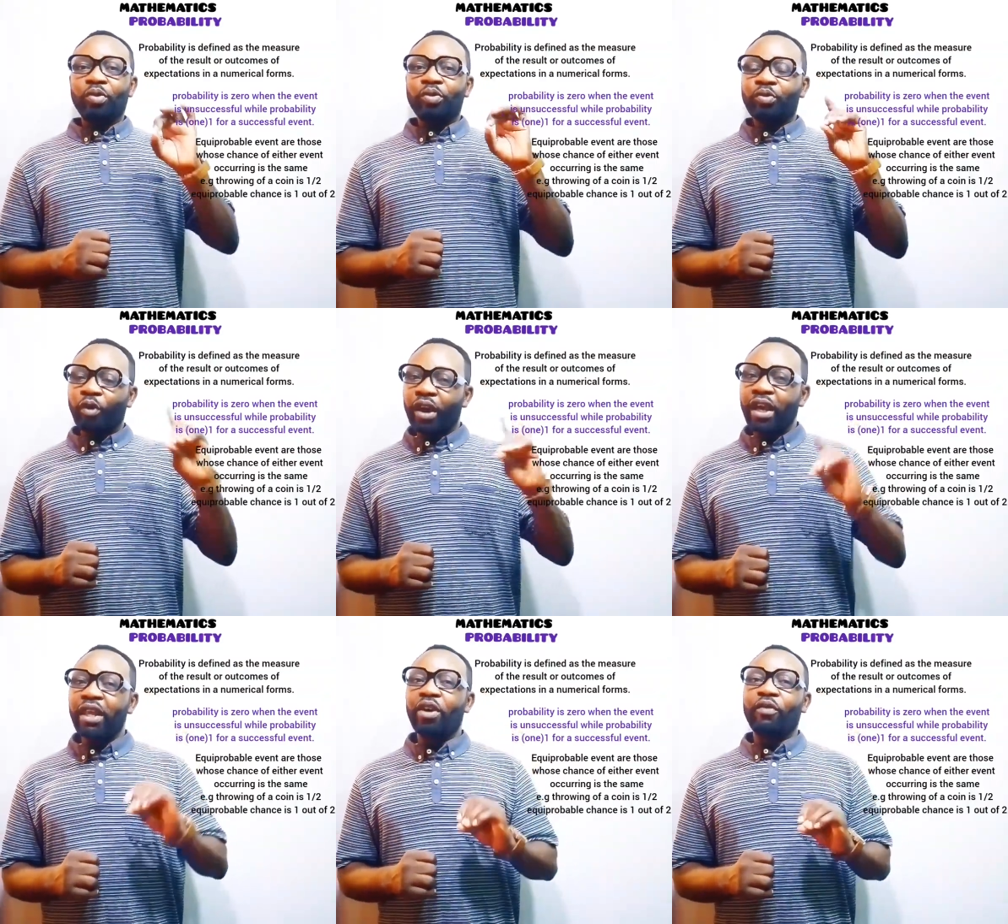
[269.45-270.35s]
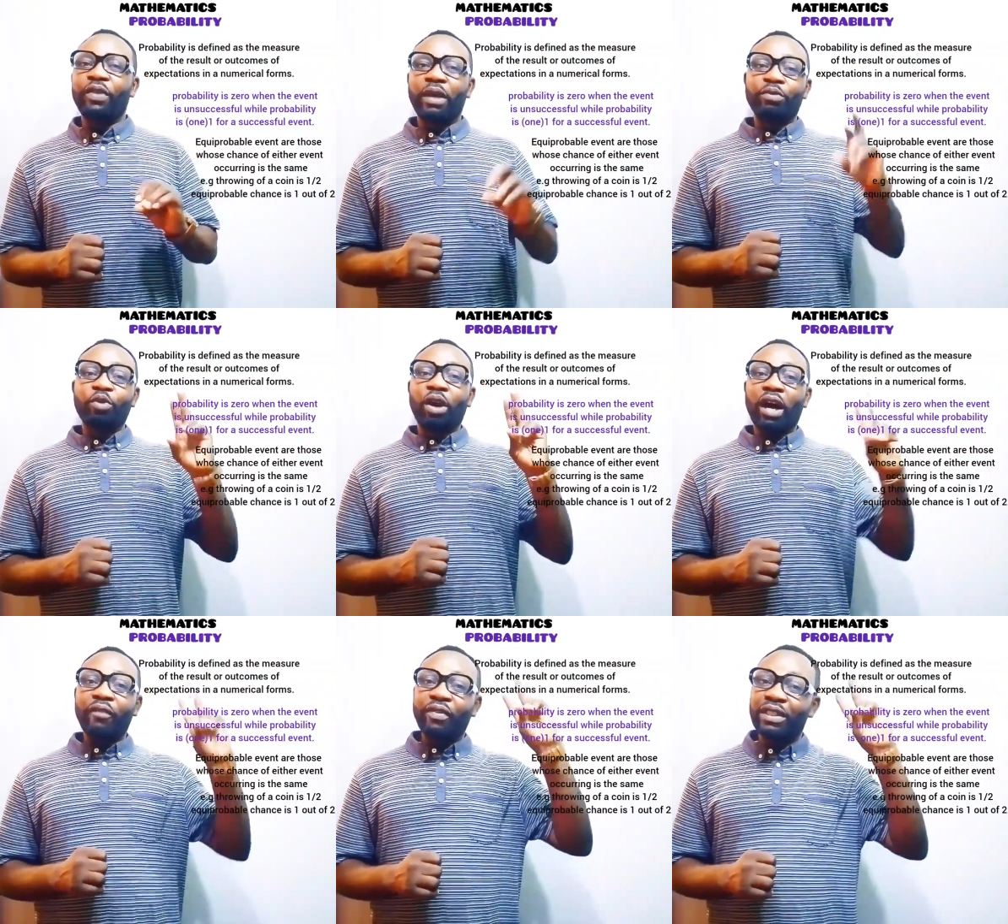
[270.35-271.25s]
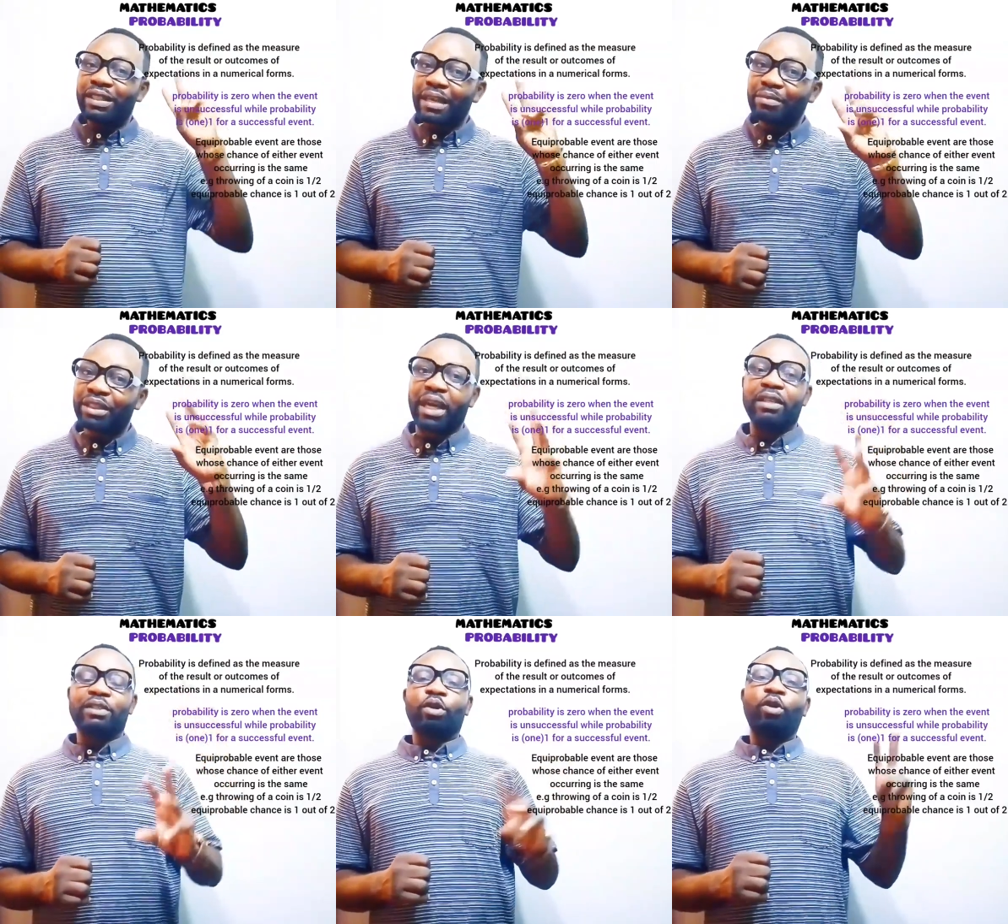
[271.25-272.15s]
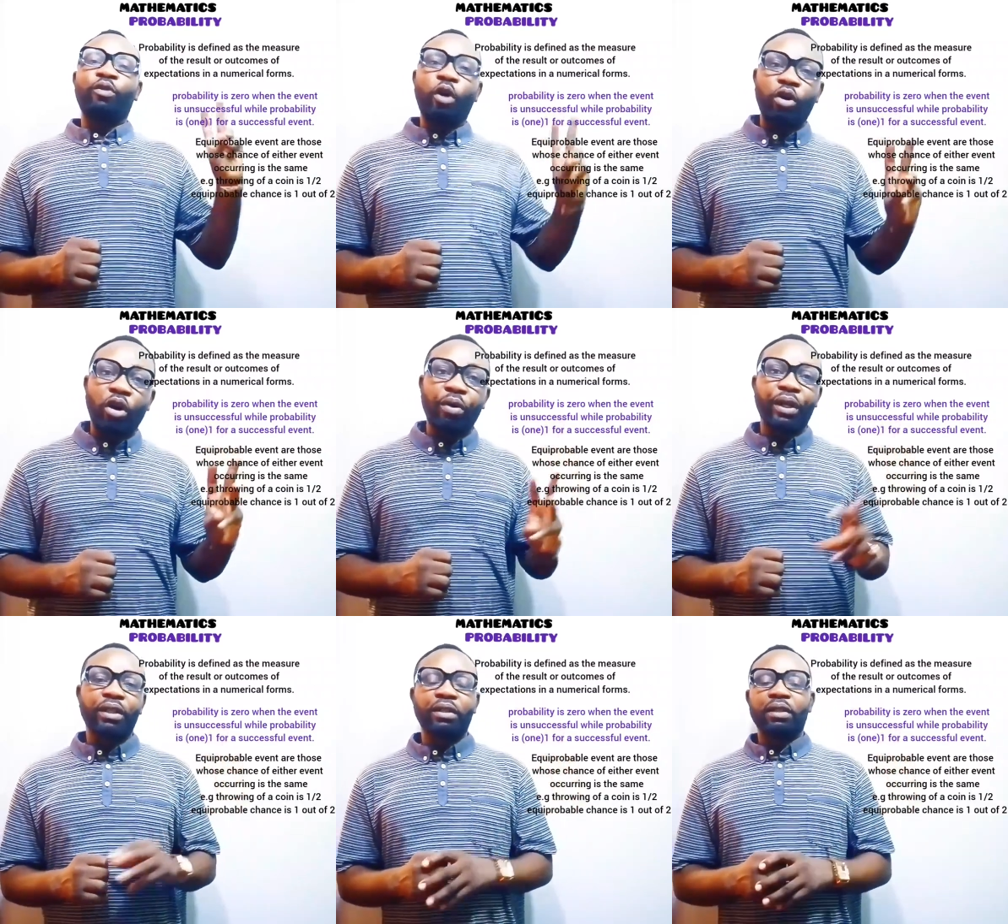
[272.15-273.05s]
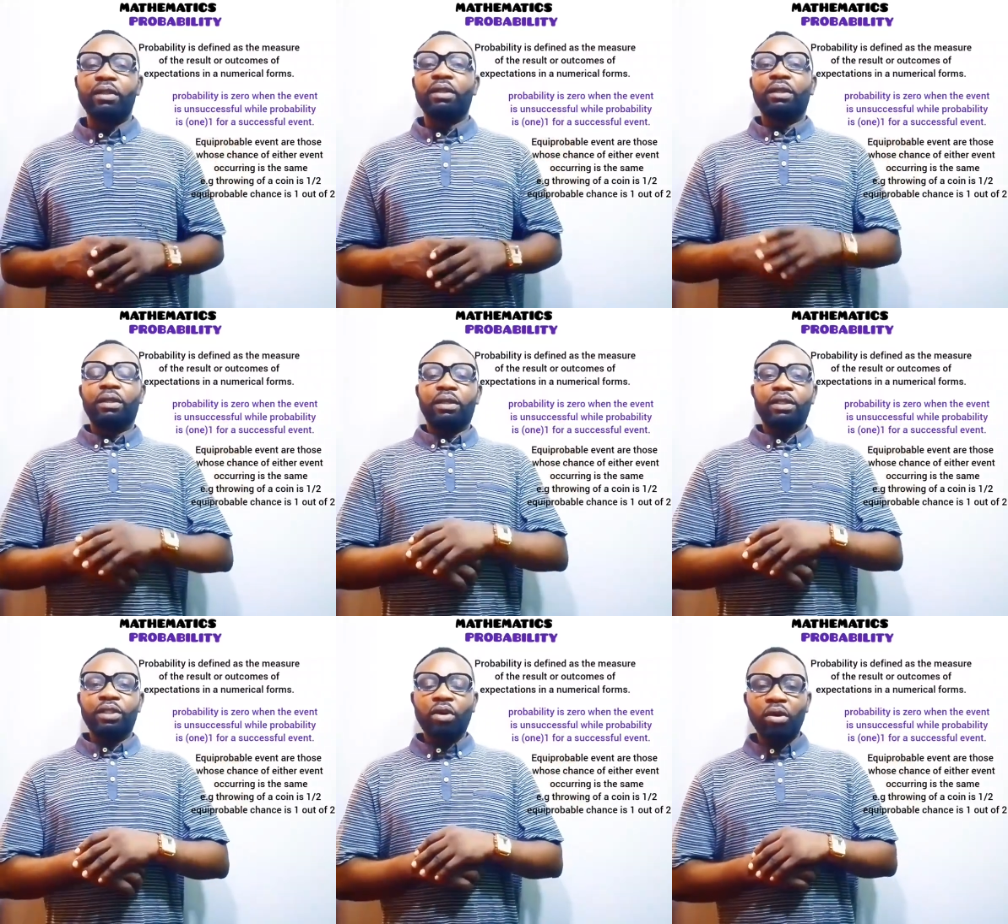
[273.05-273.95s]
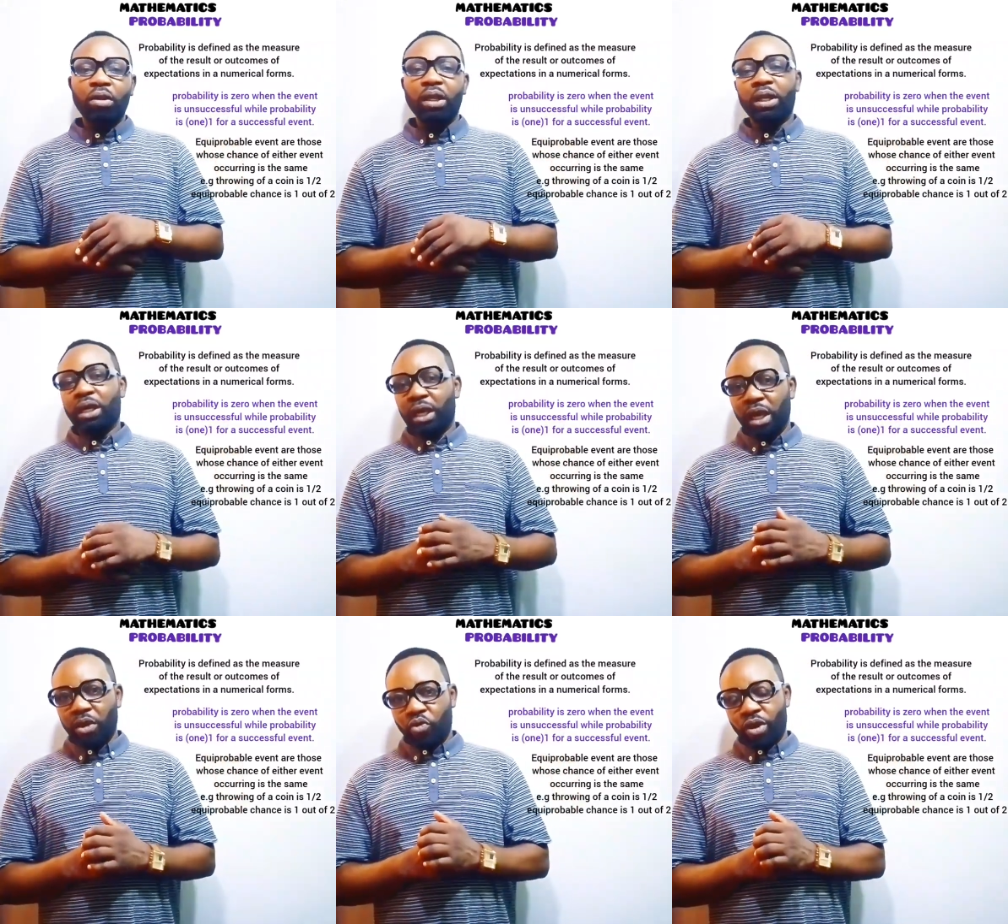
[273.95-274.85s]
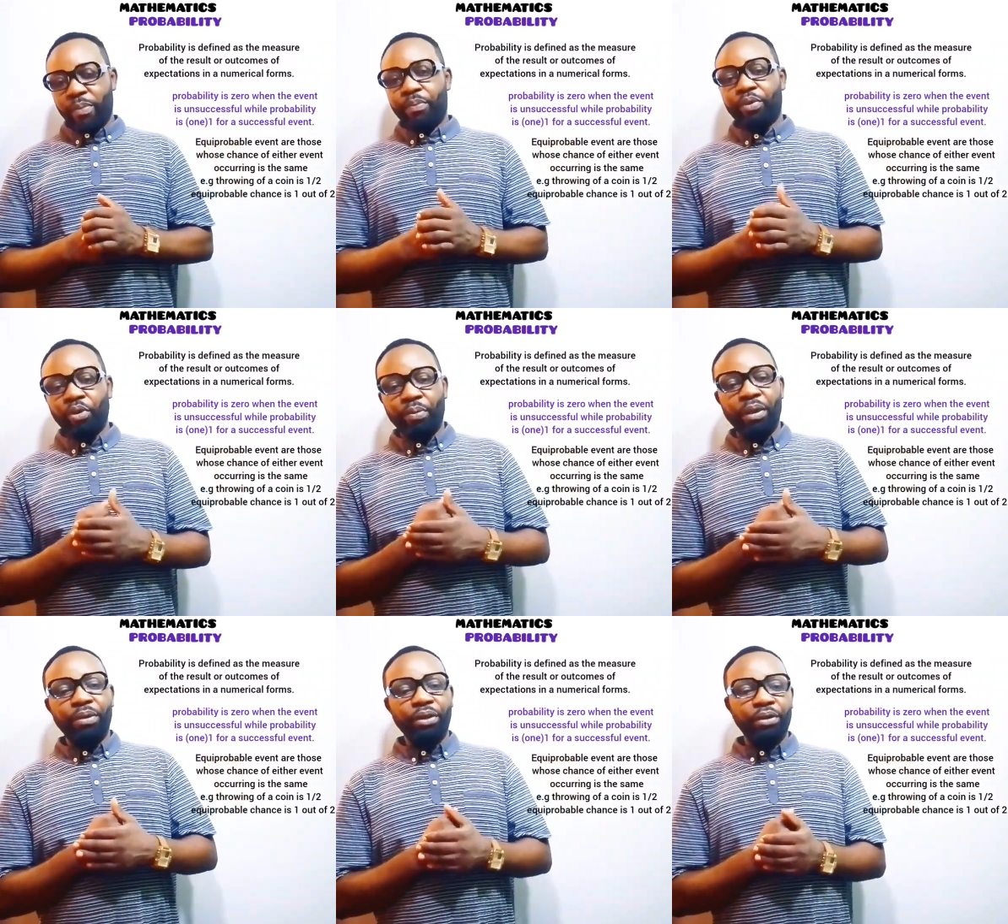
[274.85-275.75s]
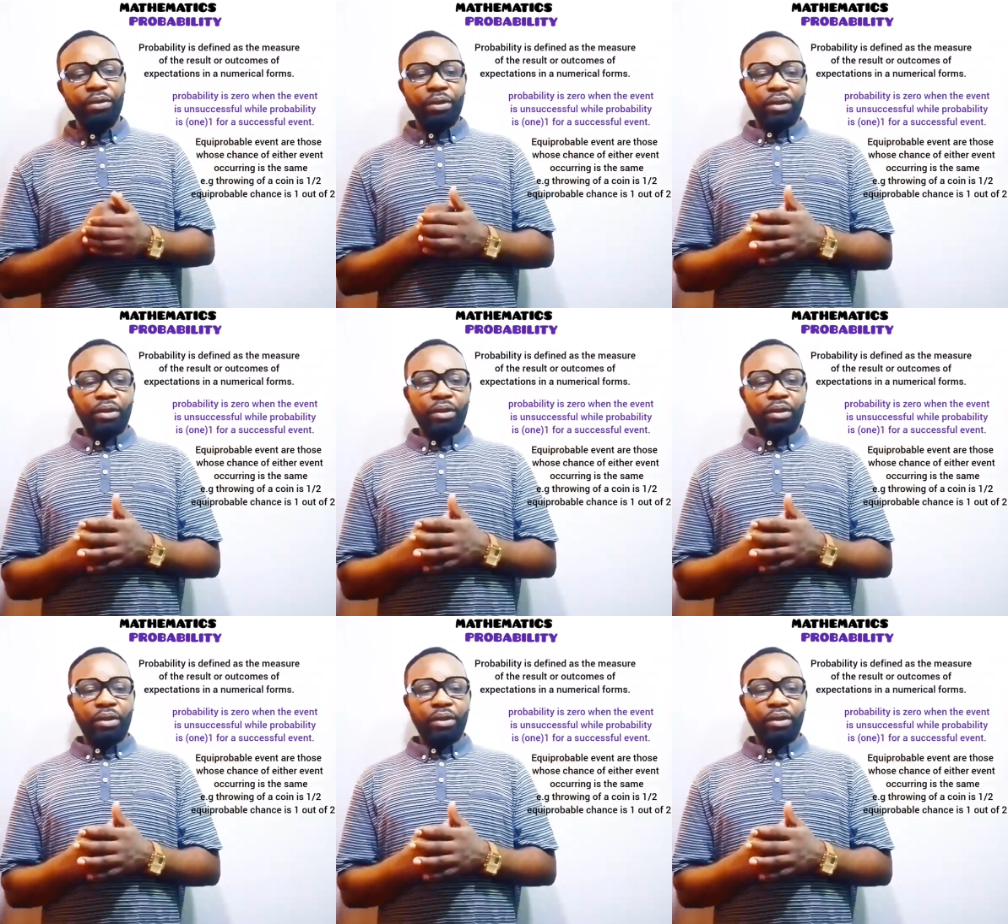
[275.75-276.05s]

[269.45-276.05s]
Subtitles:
for either of them to have the same chance of occurring is called equiprobable